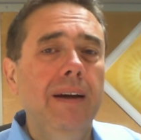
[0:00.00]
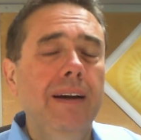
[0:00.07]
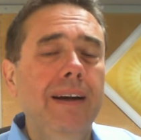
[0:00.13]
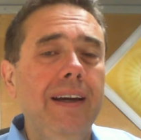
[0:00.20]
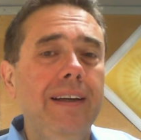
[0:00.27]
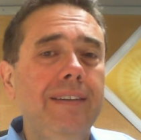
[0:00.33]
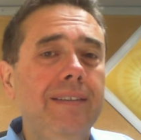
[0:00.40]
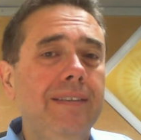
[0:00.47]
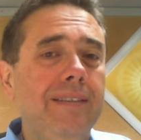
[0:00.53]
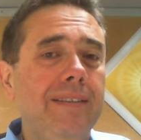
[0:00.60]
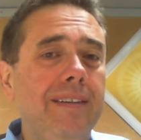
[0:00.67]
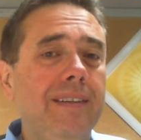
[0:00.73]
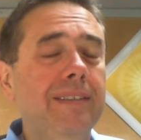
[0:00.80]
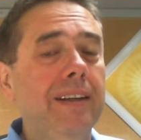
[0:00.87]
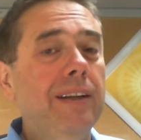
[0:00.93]

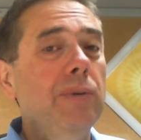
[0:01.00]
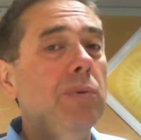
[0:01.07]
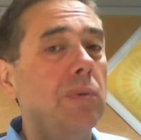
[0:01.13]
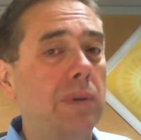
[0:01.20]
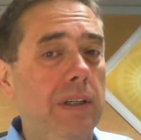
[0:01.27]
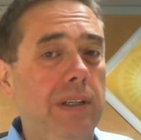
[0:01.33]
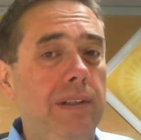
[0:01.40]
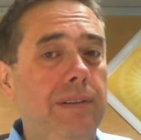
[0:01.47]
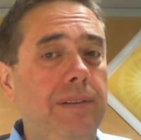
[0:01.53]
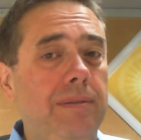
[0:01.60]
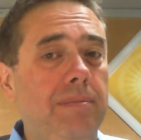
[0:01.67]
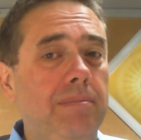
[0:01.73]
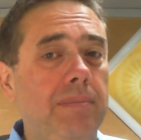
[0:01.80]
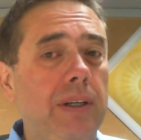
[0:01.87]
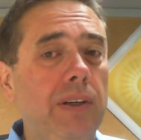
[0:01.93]
it's a new word
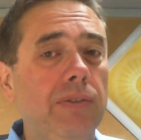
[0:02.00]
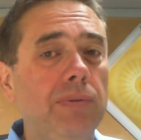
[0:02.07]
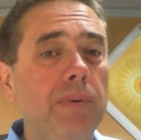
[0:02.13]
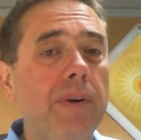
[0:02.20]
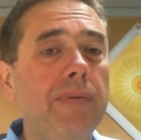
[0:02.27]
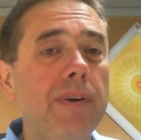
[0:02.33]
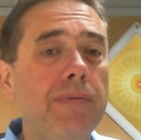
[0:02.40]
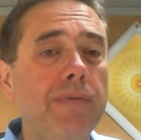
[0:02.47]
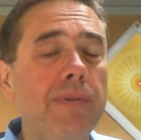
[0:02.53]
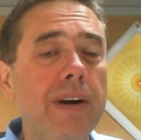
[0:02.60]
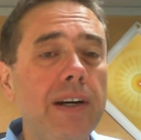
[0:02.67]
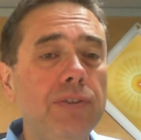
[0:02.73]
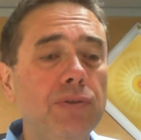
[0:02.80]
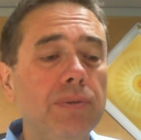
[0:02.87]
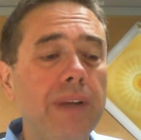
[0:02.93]
because we refer
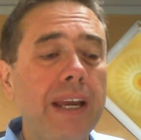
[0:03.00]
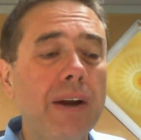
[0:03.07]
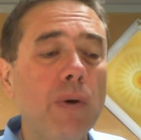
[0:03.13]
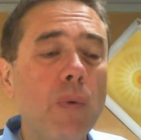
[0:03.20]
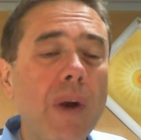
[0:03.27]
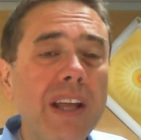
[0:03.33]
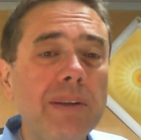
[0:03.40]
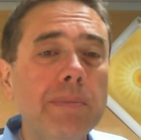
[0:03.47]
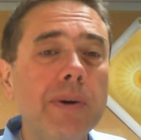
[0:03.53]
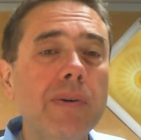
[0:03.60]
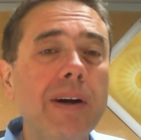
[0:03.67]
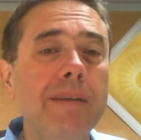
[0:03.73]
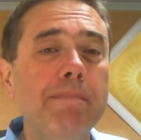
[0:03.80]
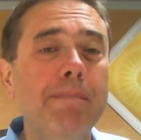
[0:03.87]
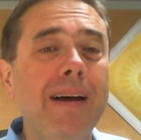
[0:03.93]
to the incredible
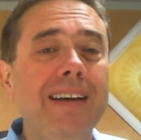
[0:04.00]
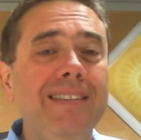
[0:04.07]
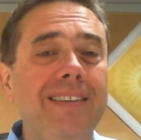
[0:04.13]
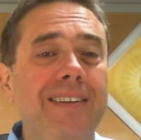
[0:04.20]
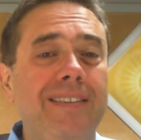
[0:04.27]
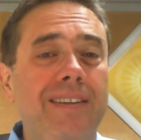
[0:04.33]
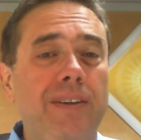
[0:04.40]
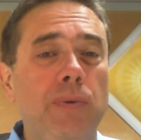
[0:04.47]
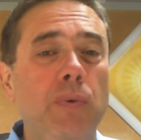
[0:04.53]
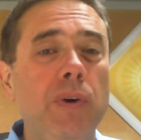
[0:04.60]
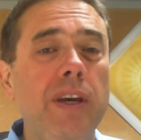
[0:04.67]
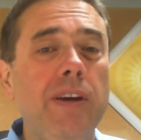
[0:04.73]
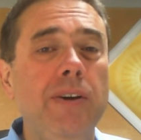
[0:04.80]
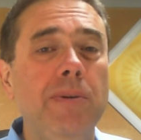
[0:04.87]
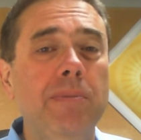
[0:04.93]
capacity we
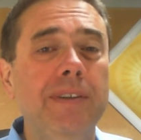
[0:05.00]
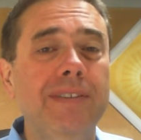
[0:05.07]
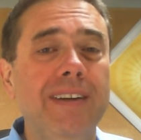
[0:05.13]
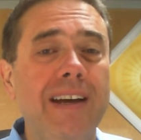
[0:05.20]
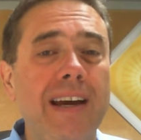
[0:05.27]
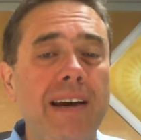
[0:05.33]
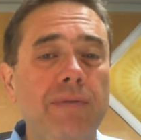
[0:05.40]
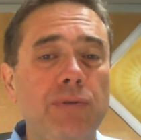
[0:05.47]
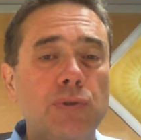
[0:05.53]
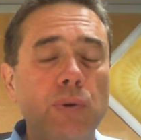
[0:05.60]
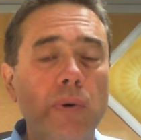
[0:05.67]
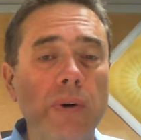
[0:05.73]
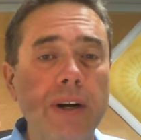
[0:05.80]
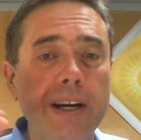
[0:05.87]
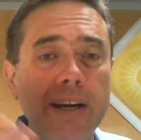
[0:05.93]
humans have
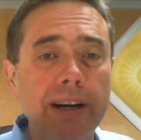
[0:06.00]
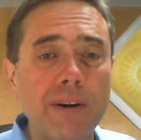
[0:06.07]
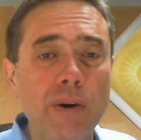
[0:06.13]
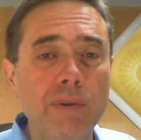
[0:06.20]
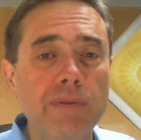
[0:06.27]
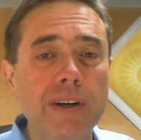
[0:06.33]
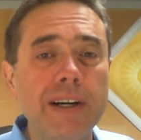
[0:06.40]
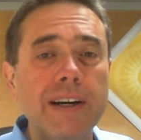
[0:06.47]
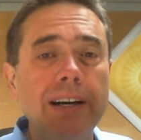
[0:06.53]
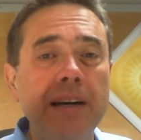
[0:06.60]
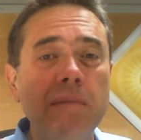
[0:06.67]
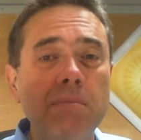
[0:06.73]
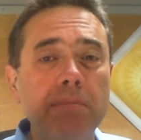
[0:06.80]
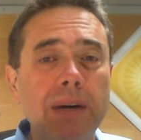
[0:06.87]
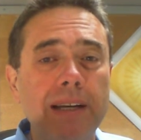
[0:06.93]
to
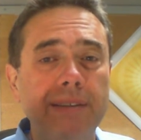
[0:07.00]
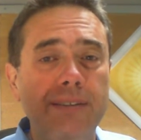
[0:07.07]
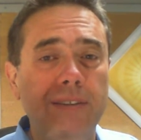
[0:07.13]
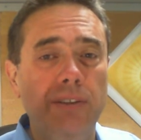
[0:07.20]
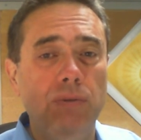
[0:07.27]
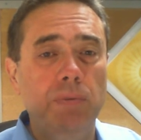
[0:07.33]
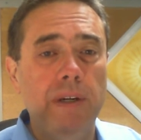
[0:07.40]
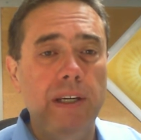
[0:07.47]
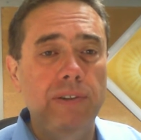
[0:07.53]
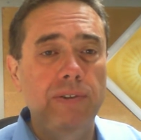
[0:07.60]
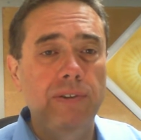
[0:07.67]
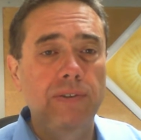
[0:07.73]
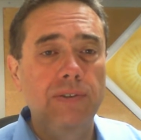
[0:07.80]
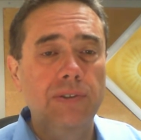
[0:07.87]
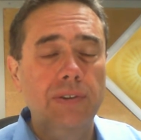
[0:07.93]
overcome bad
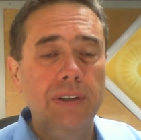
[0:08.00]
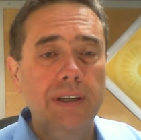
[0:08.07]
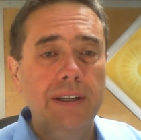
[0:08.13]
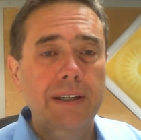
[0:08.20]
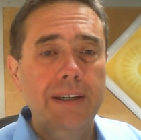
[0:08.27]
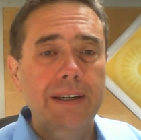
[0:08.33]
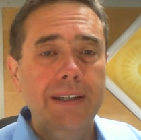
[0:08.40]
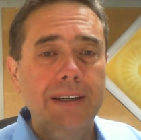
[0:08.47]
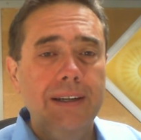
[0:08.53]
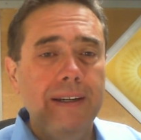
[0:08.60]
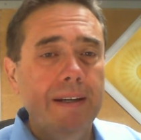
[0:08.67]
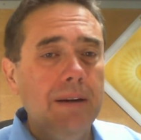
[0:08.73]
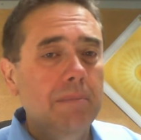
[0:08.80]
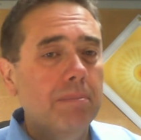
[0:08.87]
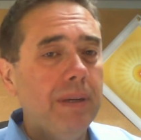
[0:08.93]
situations.
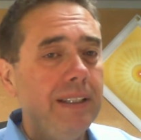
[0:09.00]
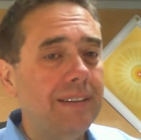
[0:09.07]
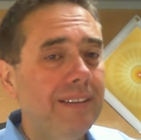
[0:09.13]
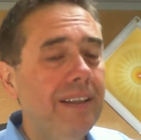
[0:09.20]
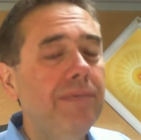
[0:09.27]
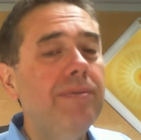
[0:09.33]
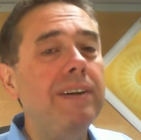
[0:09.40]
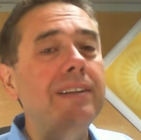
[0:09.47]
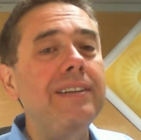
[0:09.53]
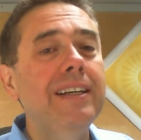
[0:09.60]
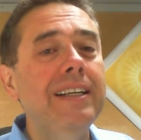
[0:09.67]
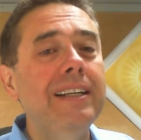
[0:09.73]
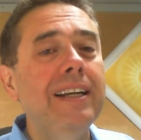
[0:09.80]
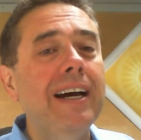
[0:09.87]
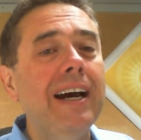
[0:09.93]
But different
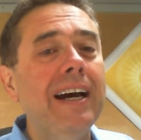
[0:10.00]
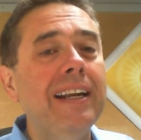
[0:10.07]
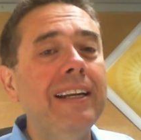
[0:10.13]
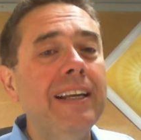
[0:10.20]
than an